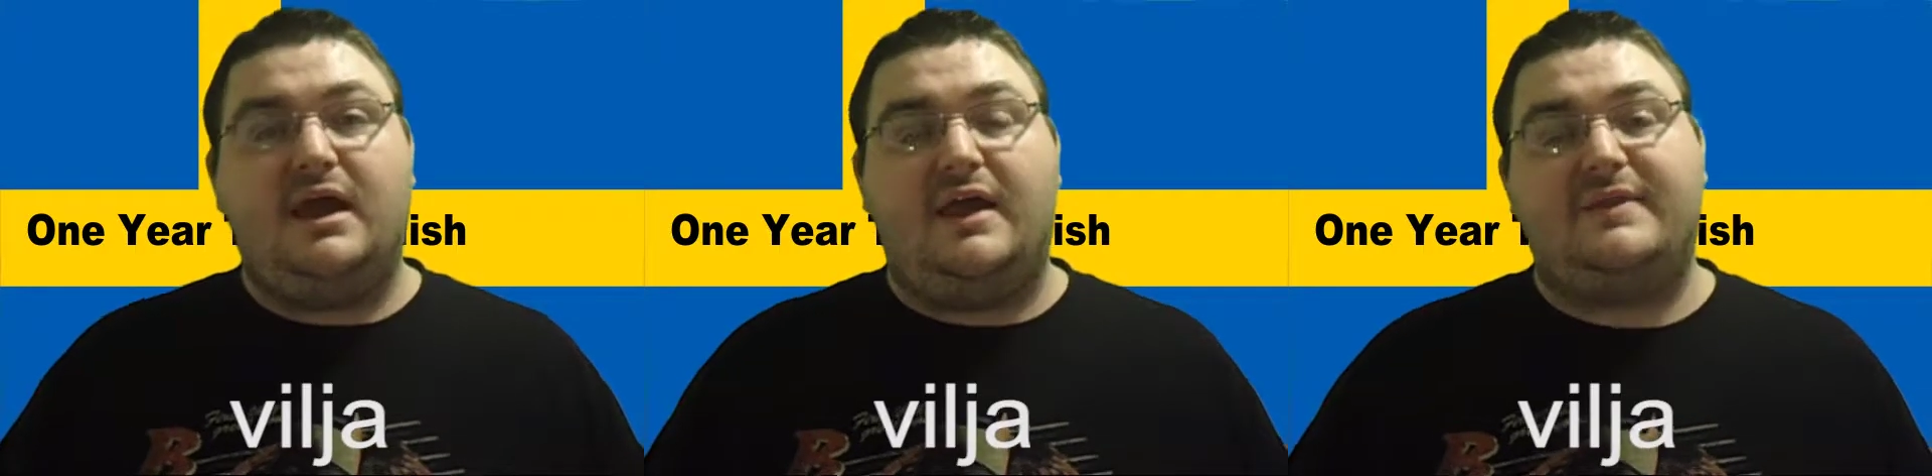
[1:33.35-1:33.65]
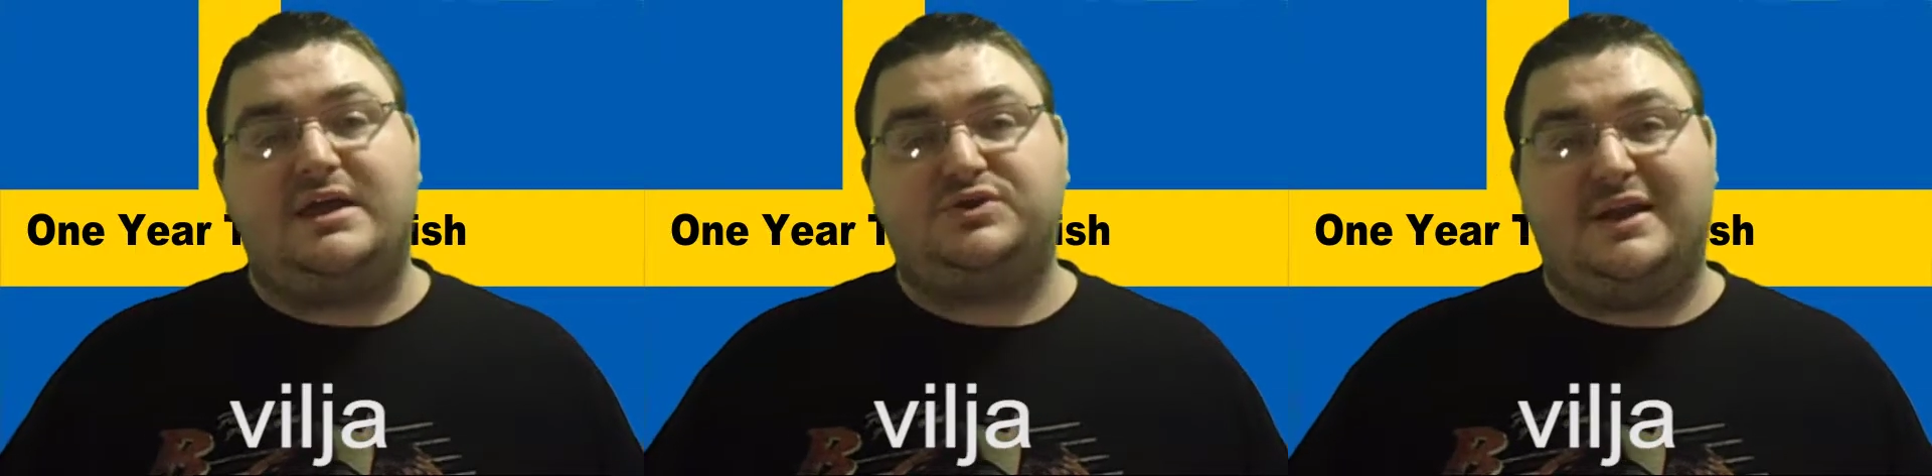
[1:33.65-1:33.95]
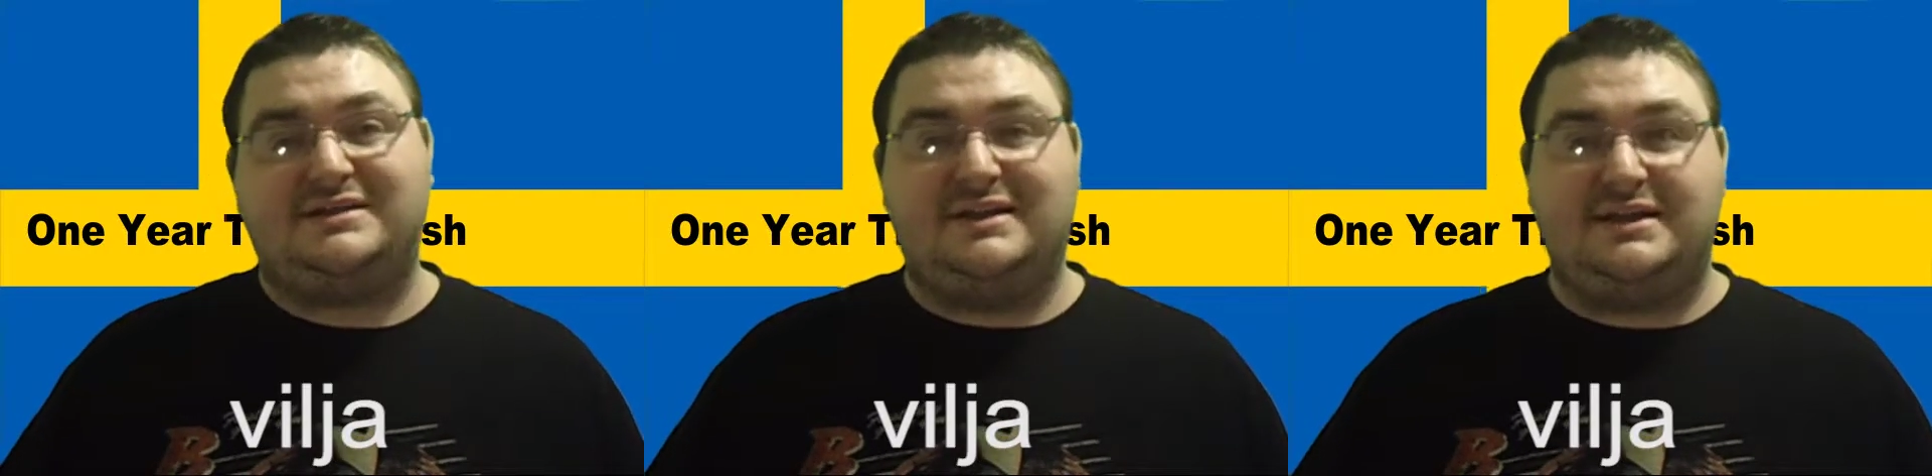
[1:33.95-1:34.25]
and that
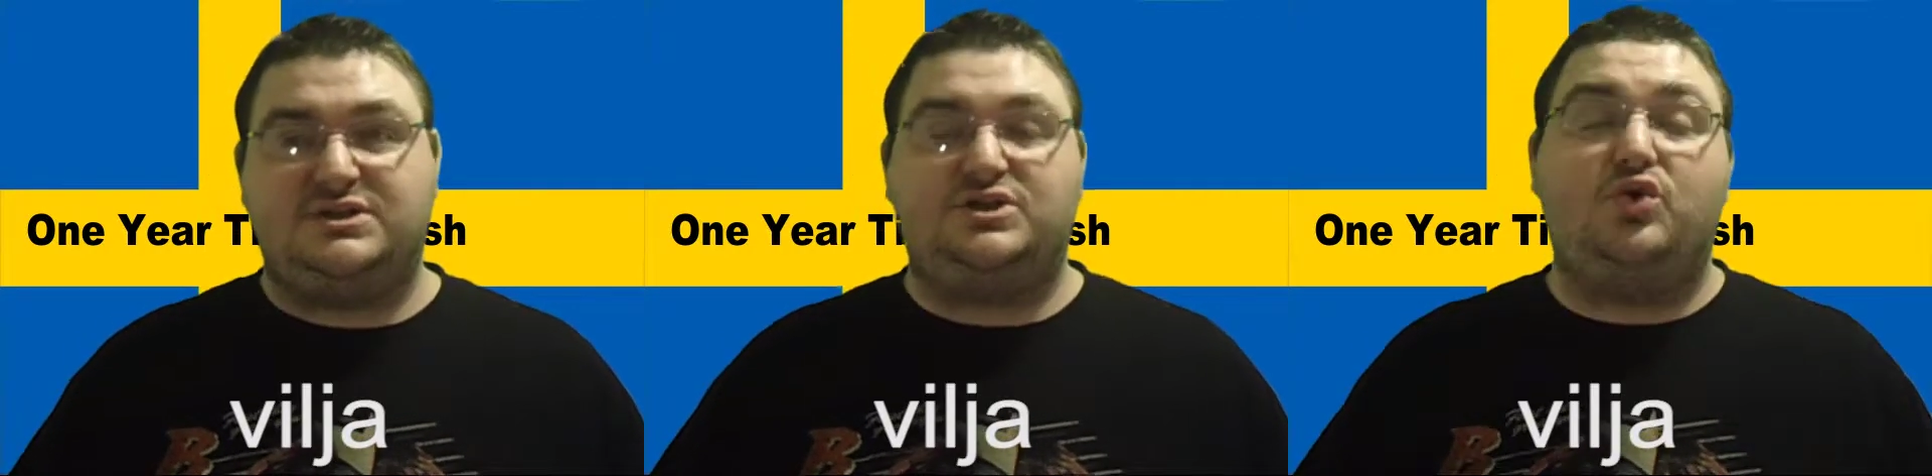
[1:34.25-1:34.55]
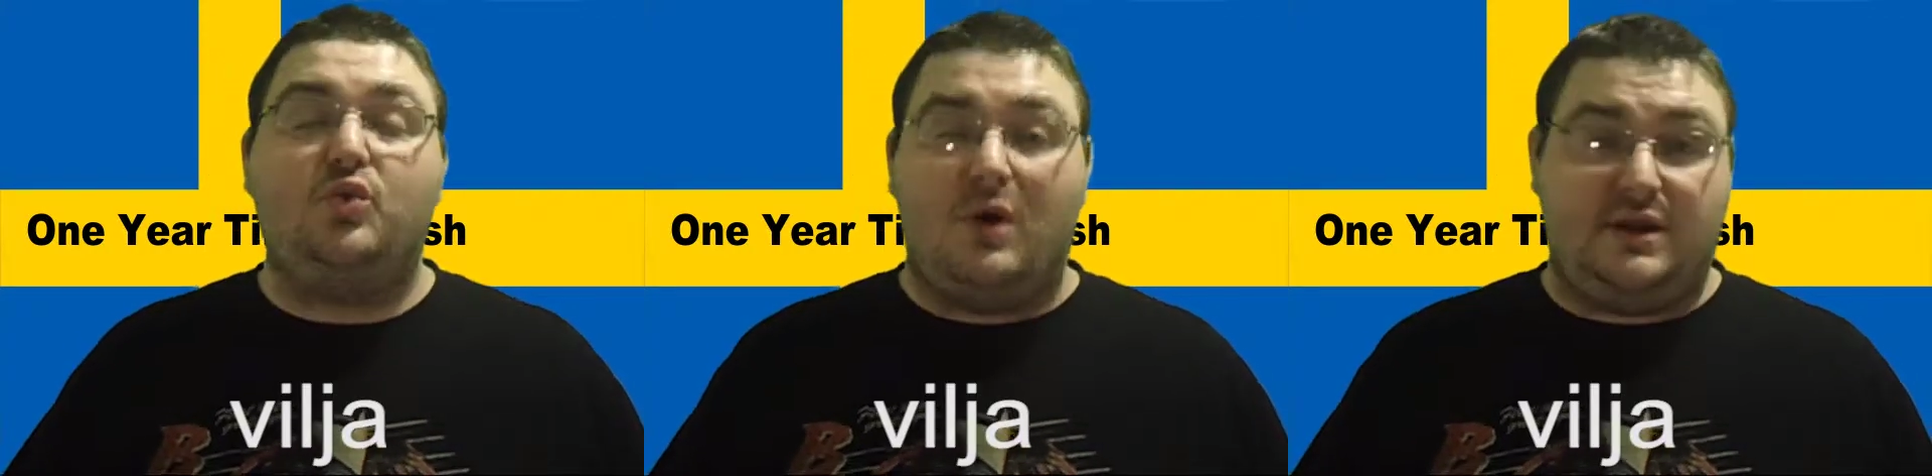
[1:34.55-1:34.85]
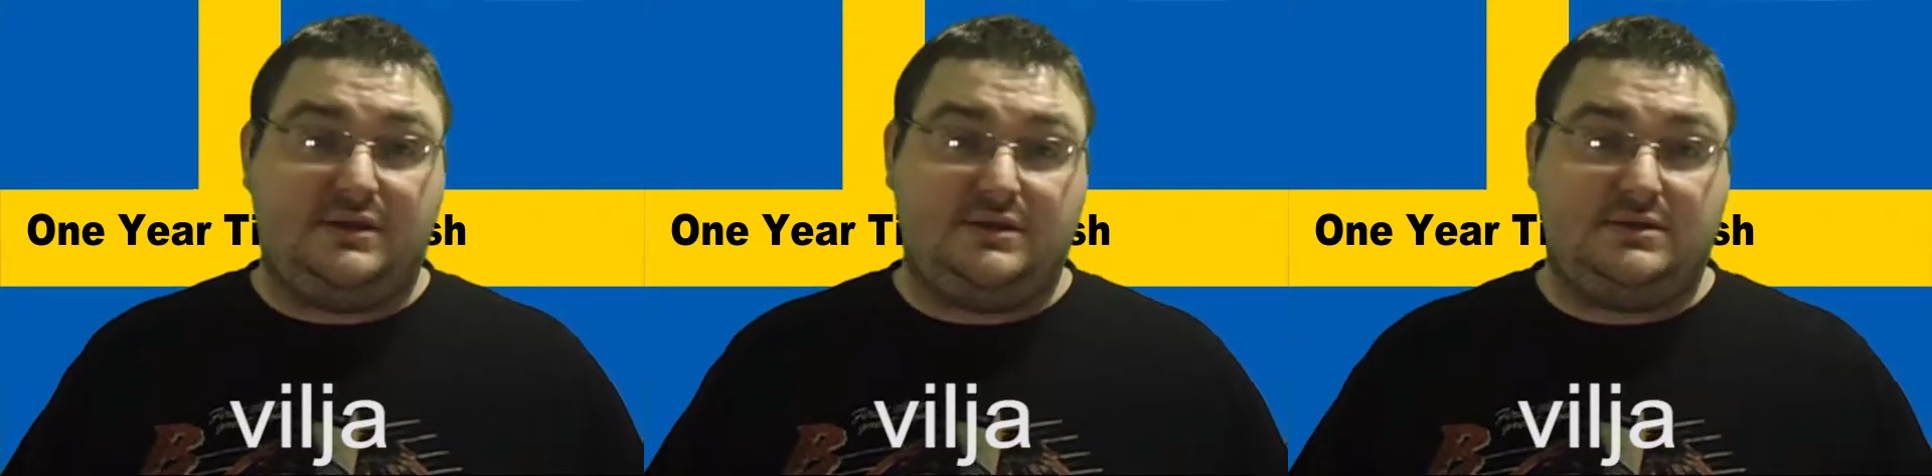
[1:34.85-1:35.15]
translates to want.